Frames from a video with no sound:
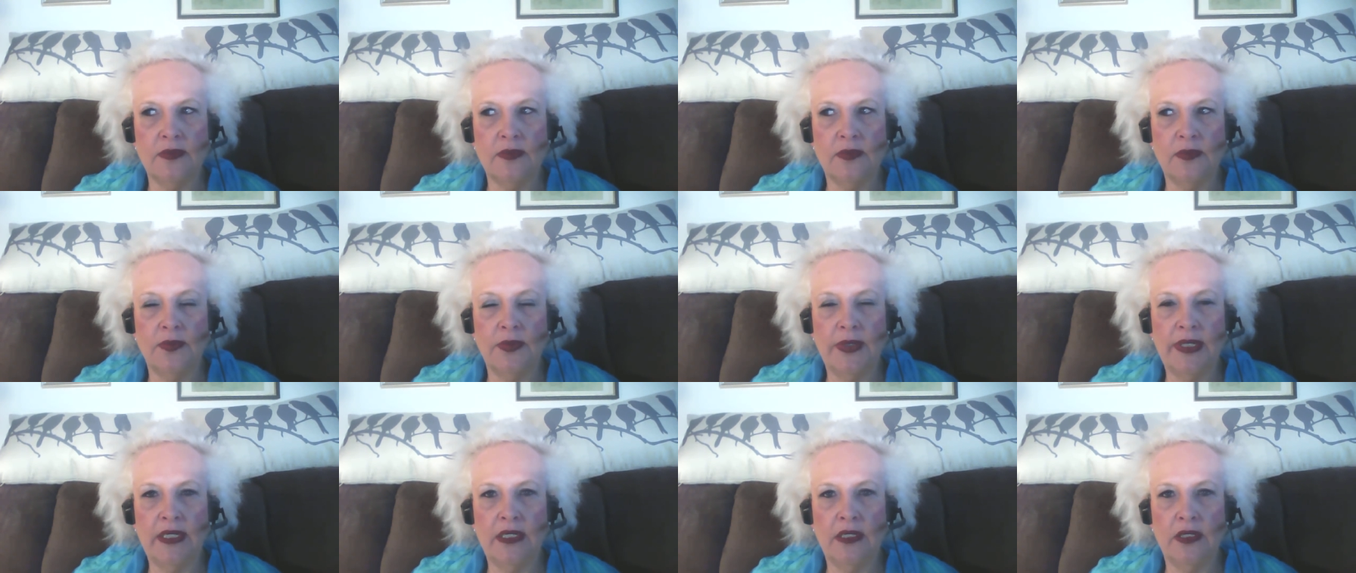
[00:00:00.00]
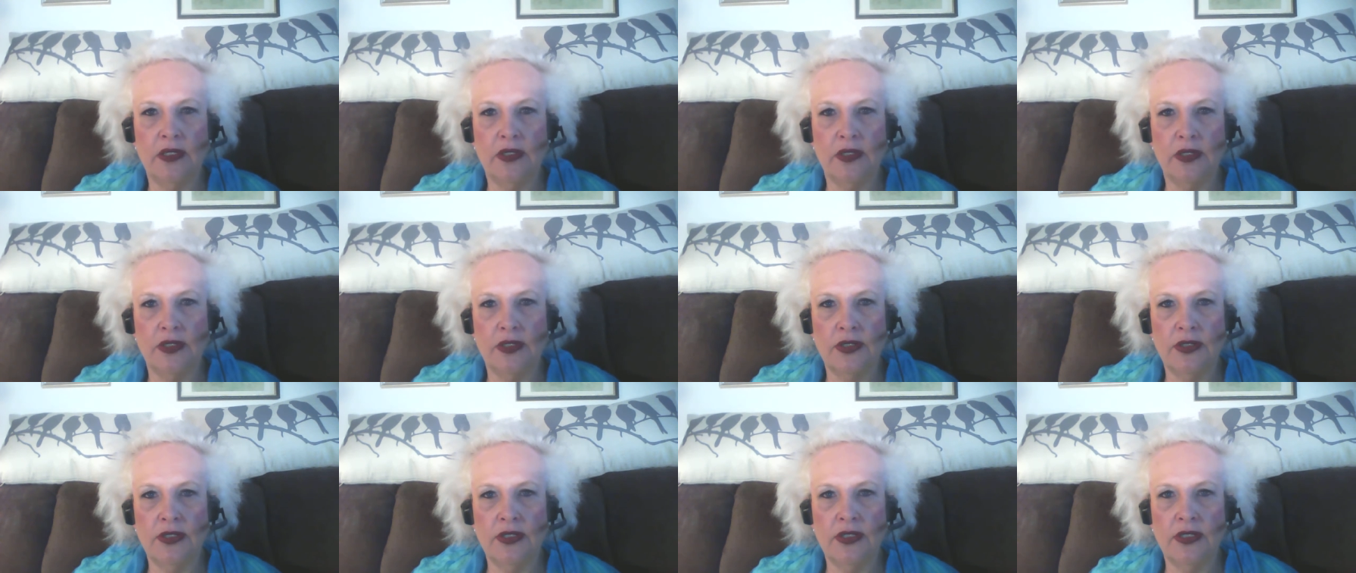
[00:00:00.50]
we
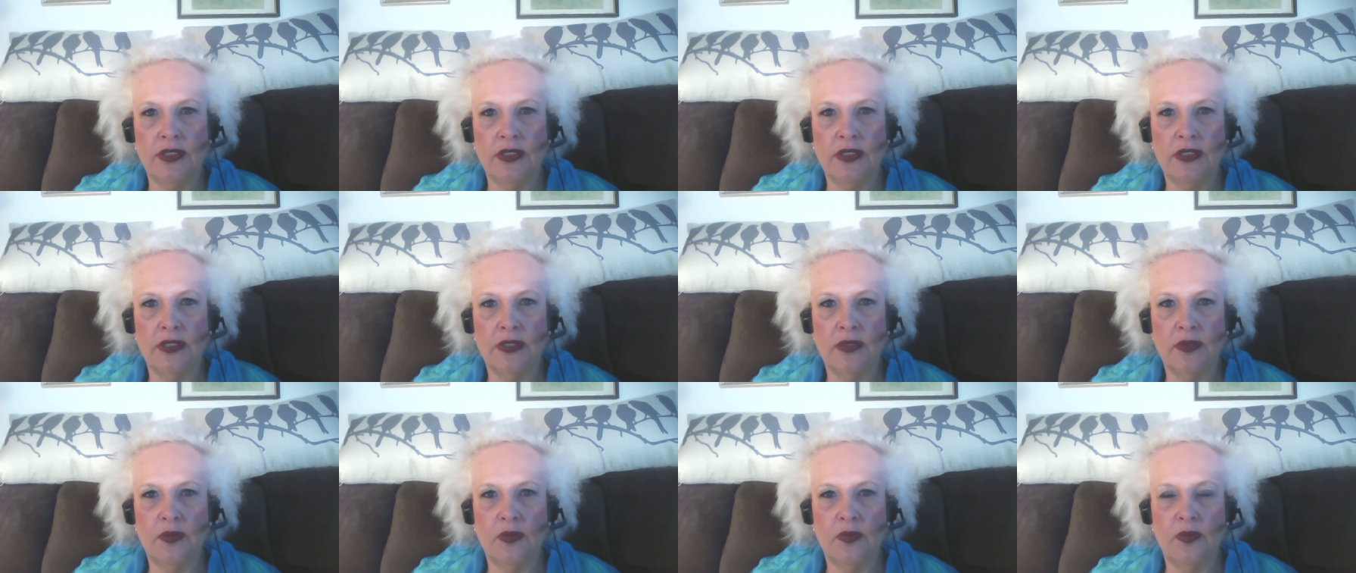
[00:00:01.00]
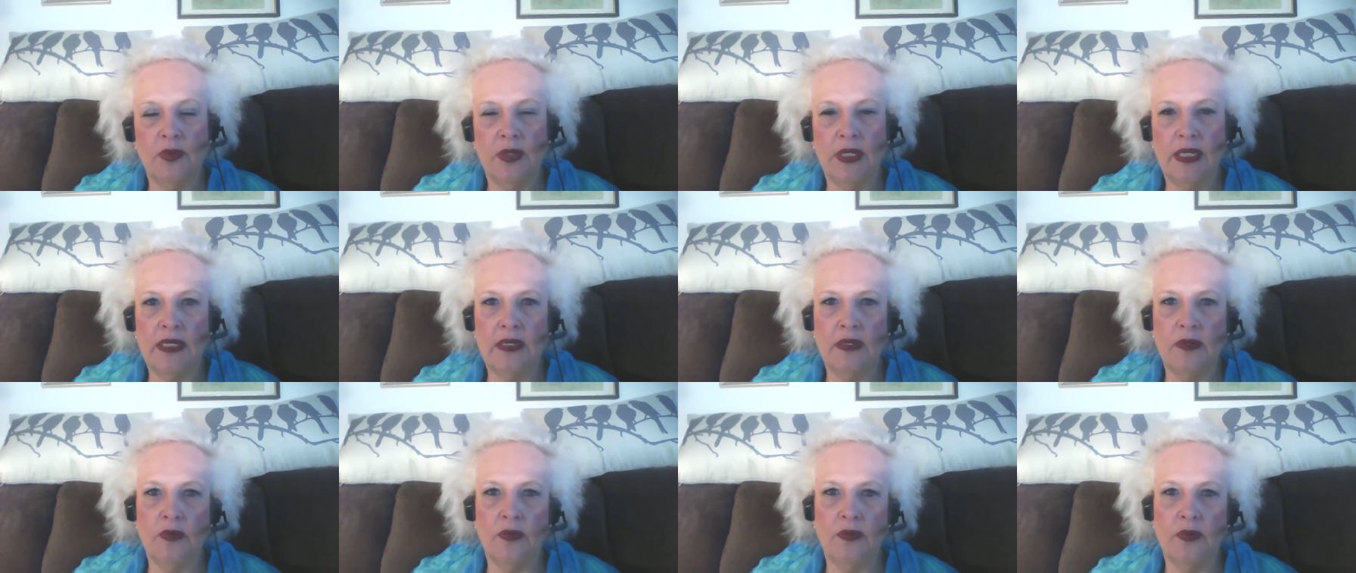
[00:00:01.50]
learn what
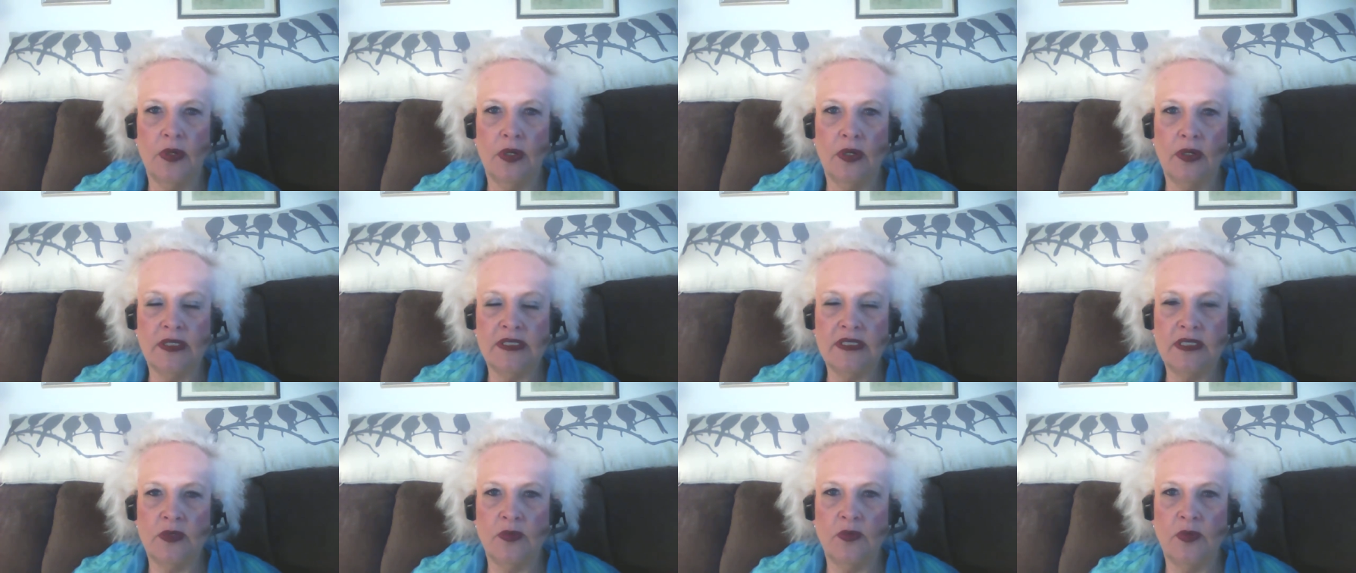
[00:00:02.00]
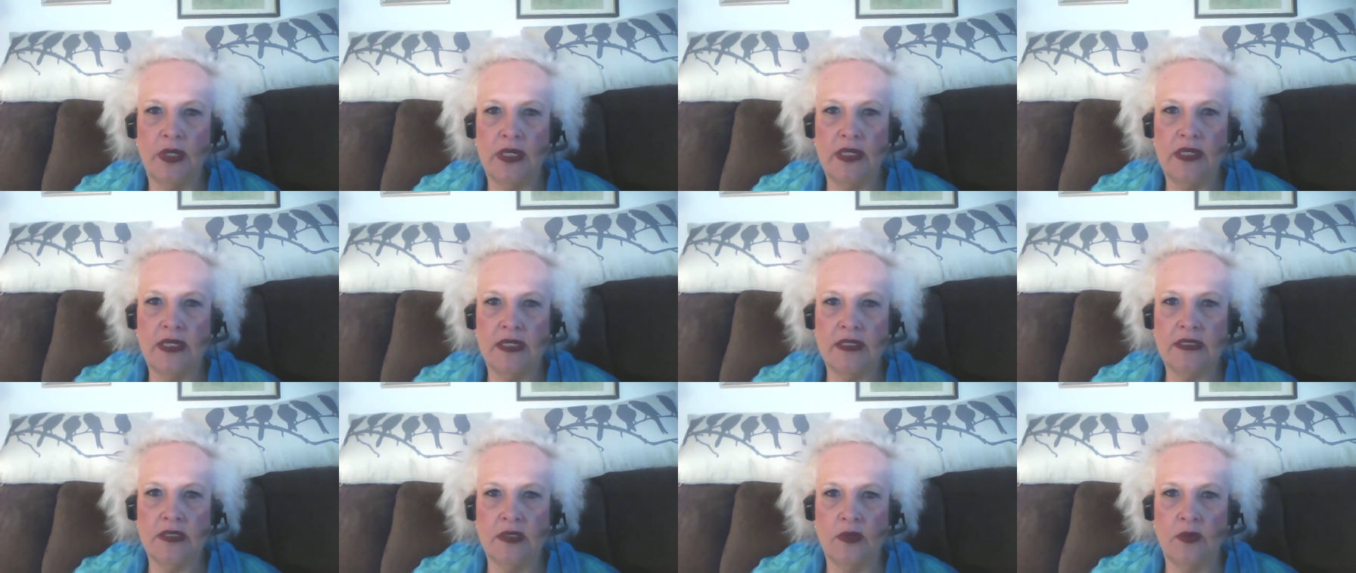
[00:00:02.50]
works and what
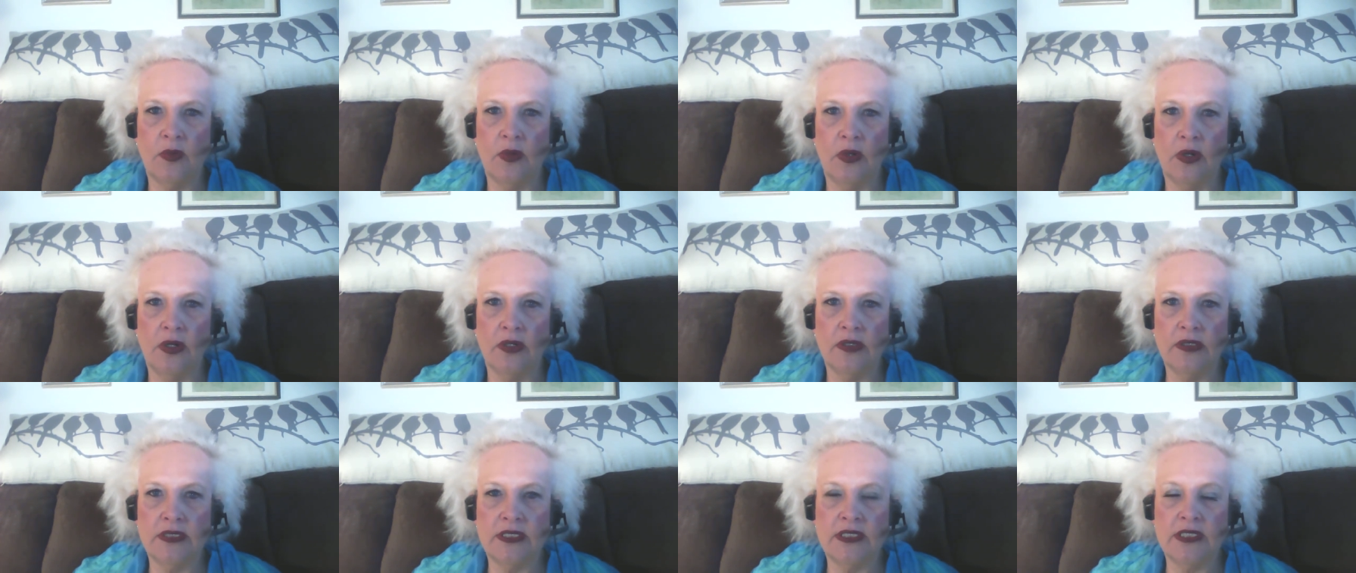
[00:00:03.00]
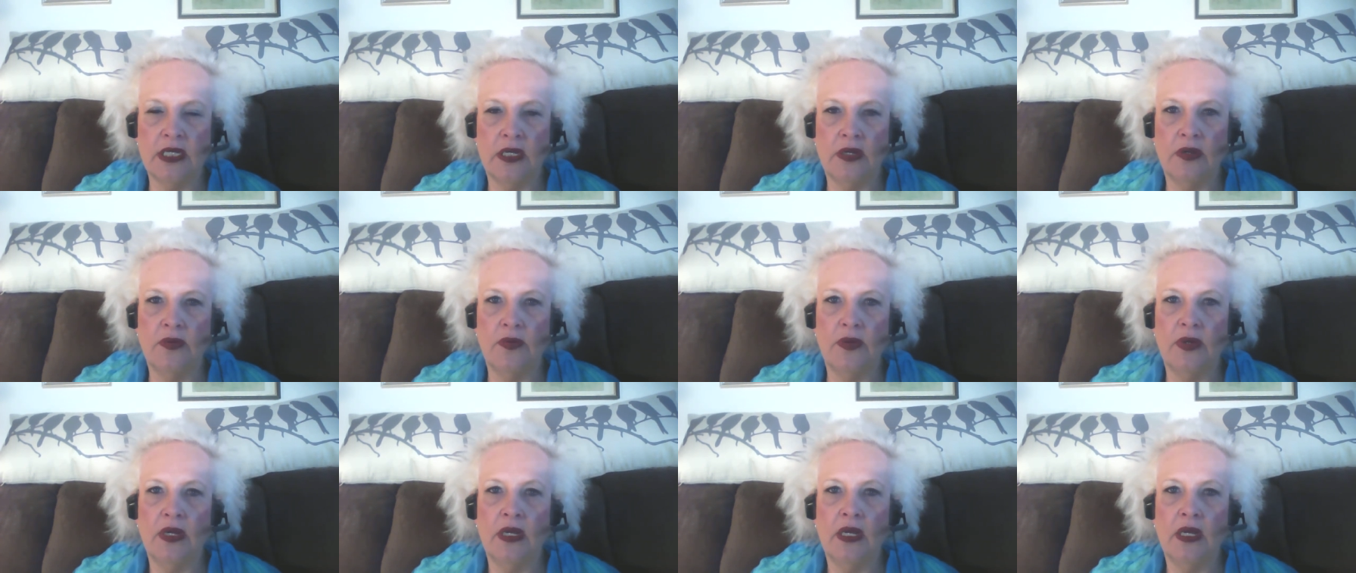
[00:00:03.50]
doesn't work. So